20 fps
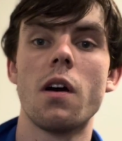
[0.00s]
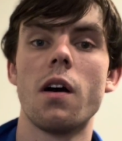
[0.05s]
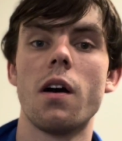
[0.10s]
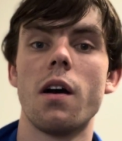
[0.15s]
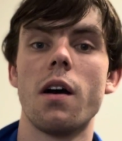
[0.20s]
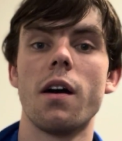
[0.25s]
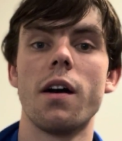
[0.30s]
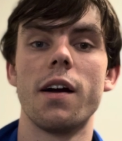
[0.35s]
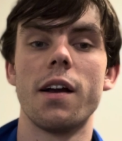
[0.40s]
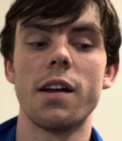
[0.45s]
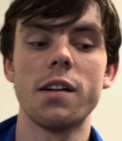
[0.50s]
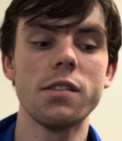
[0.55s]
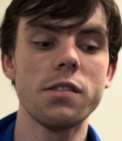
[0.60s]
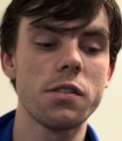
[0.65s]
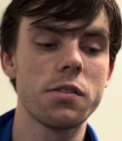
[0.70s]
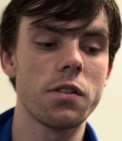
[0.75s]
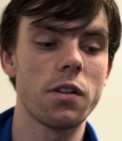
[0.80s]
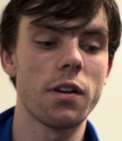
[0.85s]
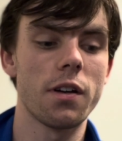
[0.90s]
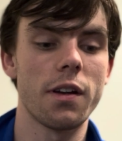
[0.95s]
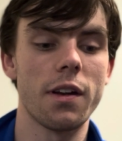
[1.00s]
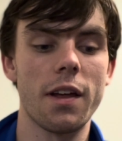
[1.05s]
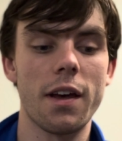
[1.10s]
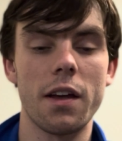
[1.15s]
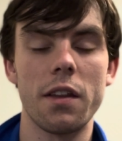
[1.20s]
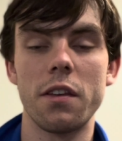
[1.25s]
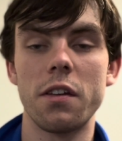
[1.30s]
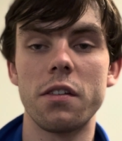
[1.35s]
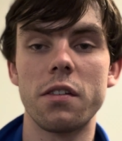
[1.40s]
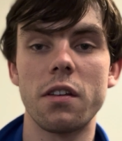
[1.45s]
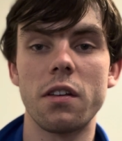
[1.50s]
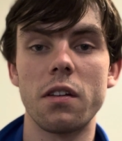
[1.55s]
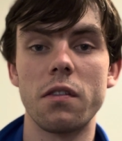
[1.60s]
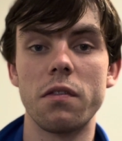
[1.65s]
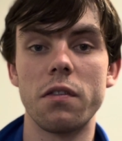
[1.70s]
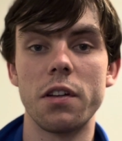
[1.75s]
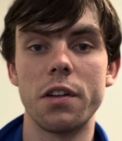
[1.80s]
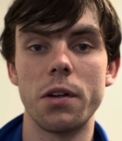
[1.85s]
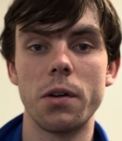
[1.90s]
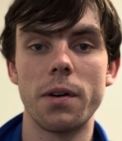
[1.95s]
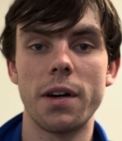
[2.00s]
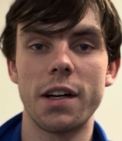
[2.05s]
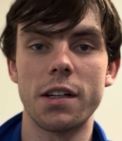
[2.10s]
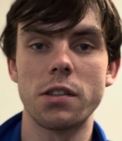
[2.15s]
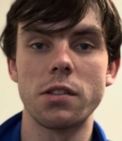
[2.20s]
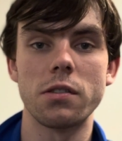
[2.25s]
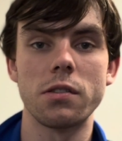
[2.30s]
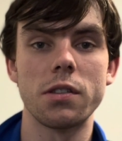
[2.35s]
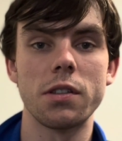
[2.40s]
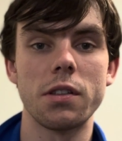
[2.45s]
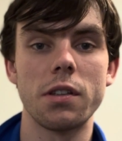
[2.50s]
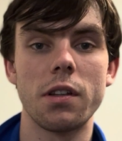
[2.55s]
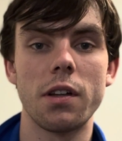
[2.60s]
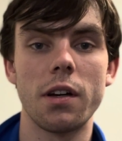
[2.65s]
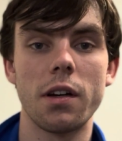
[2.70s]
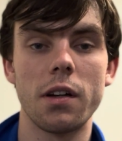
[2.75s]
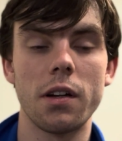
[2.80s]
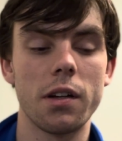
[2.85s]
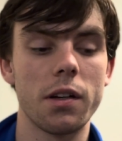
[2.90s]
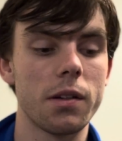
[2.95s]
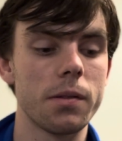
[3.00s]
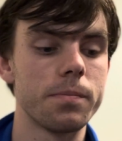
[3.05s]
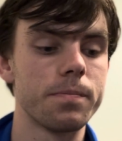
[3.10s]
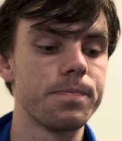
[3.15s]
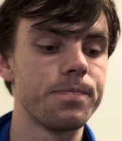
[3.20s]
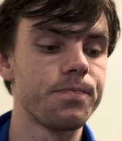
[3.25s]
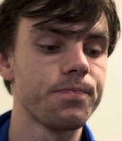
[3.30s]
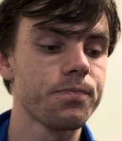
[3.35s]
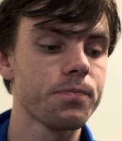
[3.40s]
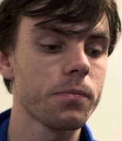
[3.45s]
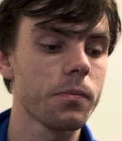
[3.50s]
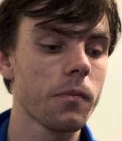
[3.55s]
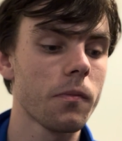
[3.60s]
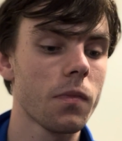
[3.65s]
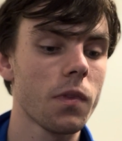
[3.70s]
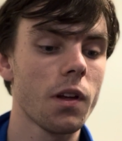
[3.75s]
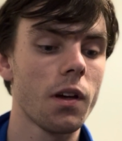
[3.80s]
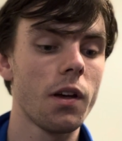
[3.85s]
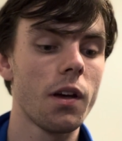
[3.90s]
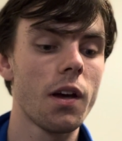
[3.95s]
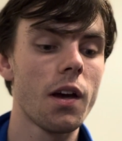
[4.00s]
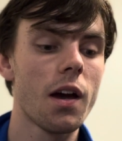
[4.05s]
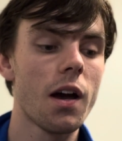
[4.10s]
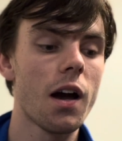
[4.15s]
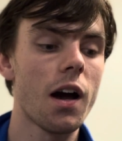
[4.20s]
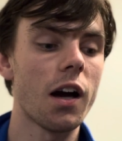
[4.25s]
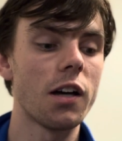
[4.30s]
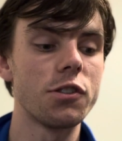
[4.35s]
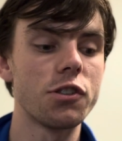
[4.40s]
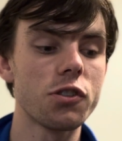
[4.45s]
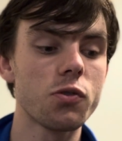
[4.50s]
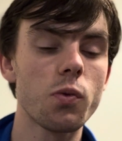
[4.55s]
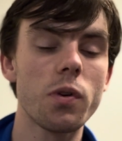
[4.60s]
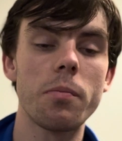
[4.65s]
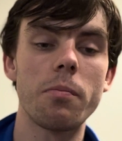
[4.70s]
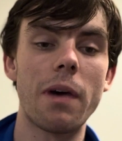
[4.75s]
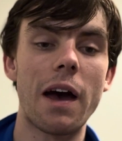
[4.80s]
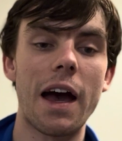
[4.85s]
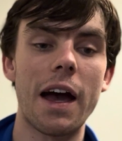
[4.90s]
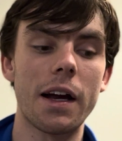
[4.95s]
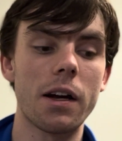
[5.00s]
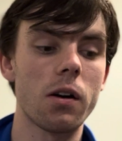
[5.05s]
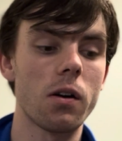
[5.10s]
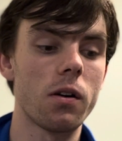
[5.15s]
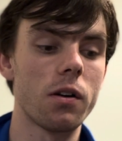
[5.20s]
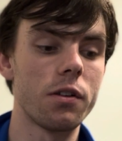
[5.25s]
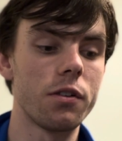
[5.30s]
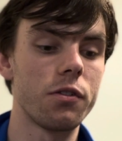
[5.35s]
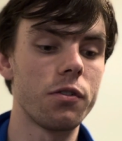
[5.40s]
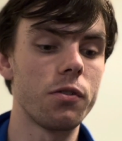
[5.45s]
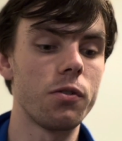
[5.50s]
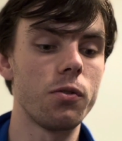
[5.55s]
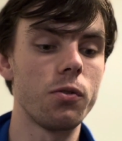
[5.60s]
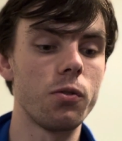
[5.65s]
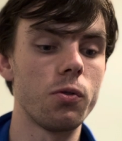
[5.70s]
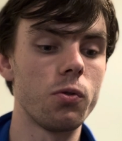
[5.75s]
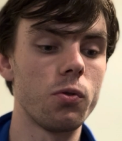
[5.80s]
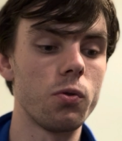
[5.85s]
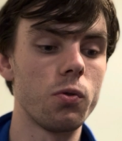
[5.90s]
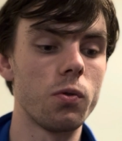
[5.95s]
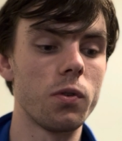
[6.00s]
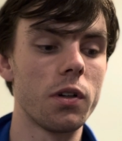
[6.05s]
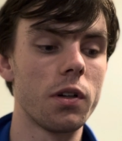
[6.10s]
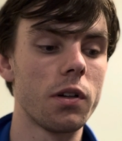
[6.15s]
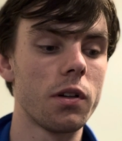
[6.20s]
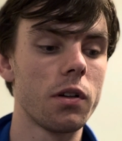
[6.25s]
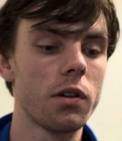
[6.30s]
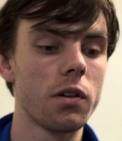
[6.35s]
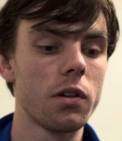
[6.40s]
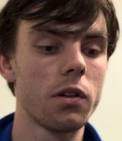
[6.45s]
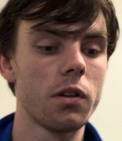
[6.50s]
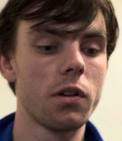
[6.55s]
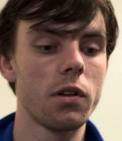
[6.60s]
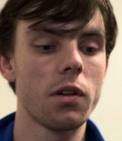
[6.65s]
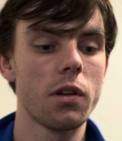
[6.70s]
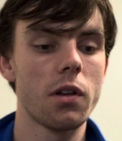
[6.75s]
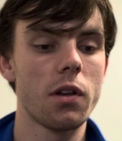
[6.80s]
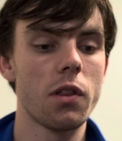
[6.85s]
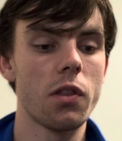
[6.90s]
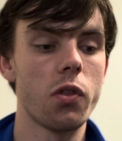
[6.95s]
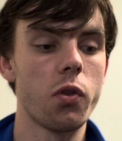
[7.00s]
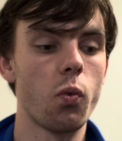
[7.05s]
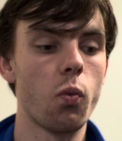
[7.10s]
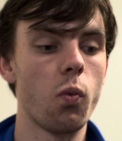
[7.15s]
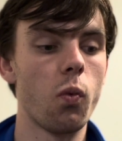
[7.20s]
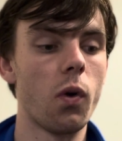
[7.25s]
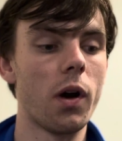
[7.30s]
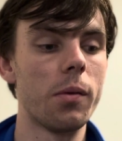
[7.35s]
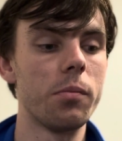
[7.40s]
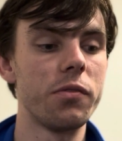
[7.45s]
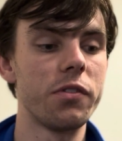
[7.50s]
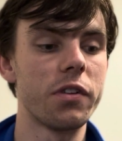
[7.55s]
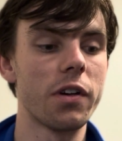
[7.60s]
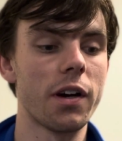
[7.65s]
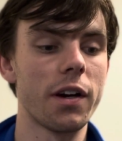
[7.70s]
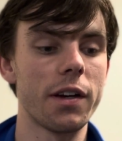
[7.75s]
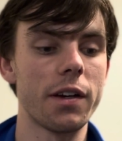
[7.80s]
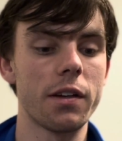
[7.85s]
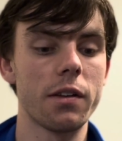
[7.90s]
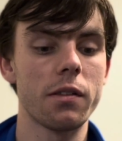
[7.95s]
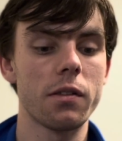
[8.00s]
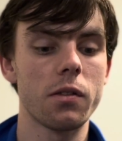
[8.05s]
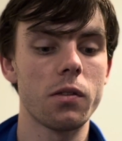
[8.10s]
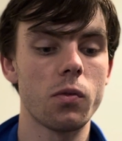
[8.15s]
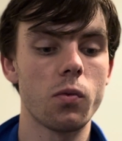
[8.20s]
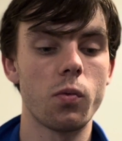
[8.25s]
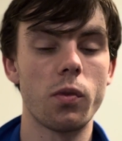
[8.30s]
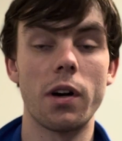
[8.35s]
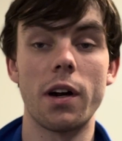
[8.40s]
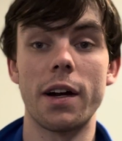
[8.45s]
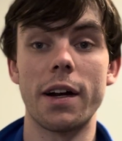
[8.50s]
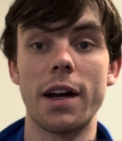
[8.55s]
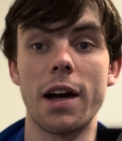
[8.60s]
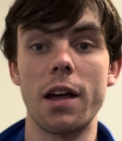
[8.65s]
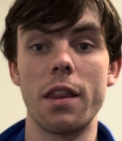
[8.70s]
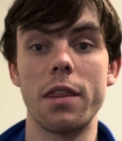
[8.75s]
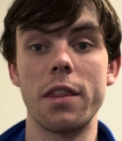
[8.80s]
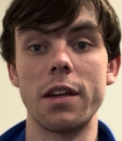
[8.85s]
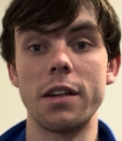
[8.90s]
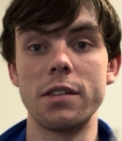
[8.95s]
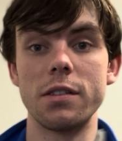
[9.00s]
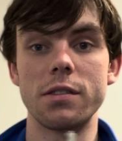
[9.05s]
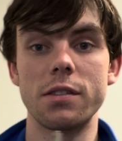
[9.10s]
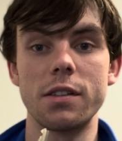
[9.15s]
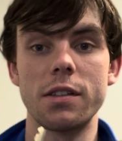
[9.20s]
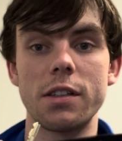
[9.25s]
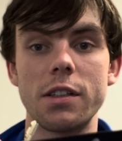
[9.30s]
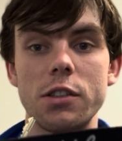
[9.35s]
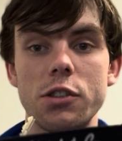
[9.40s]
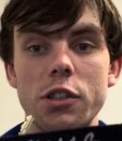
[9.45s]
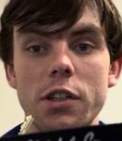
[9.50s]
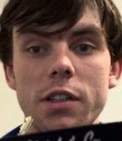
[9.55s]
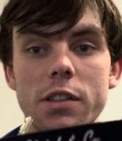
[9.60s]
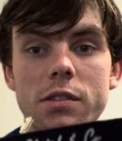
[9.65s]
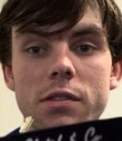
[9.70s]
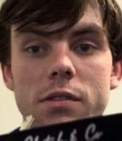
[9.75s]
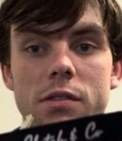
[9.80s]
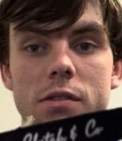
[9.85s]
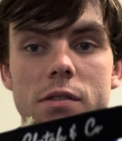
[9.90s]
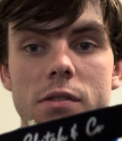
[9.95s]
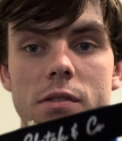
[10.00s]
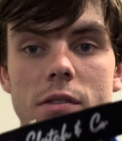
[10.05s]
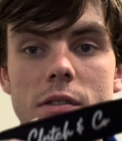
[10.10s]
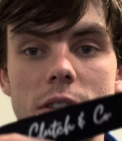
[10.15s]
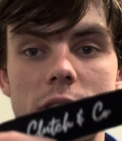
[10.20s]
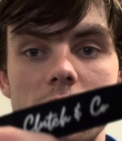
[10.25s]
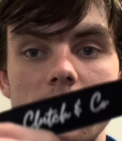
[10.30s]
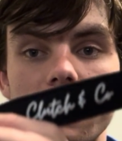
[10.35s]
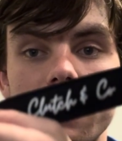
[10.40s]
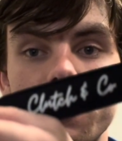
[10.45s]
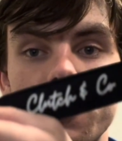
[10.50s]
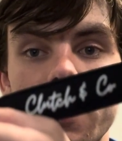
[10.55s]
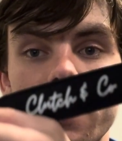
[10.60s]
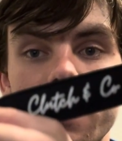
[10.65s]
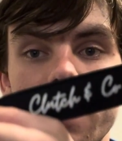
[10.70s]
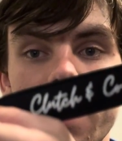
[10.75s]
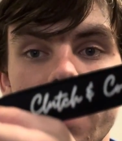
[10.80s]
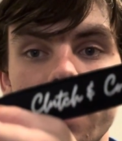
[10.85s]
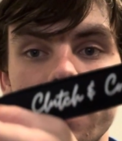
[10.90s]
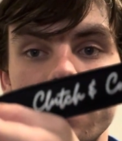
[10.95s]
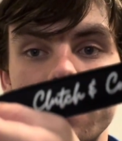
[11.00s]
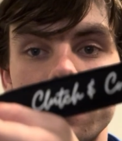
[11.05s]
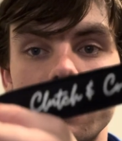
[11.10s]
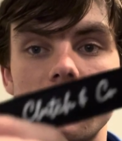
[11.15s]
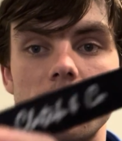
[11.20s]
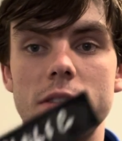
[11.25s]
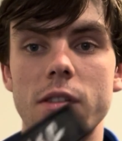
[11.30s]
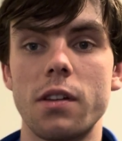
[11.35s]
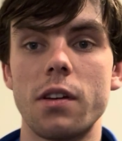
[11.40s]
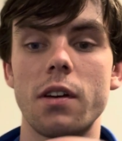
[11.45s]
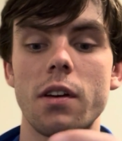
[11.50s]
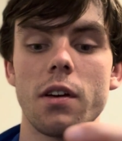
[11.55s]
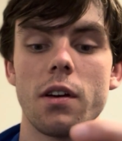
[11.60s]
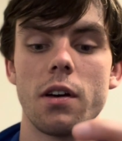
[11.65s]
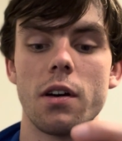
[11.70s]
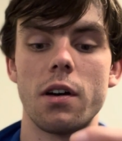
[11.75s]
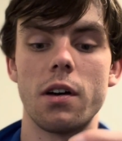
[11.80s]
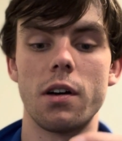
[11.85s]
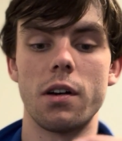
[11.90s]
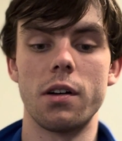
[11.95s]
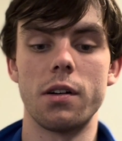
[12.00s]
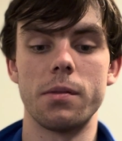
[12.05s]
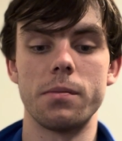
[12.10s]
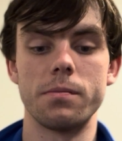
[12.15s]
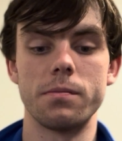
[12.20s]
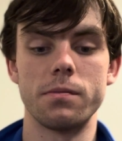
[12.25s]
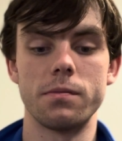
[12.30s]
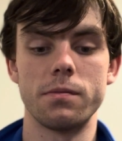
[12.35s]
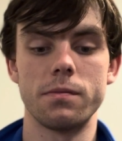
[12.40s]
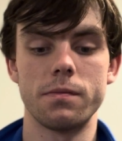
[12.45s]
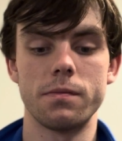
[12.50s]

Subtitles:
All right, I just thought I'd add this in the video actually, that I just went back onto the website where I got these keychains, these jet tags, and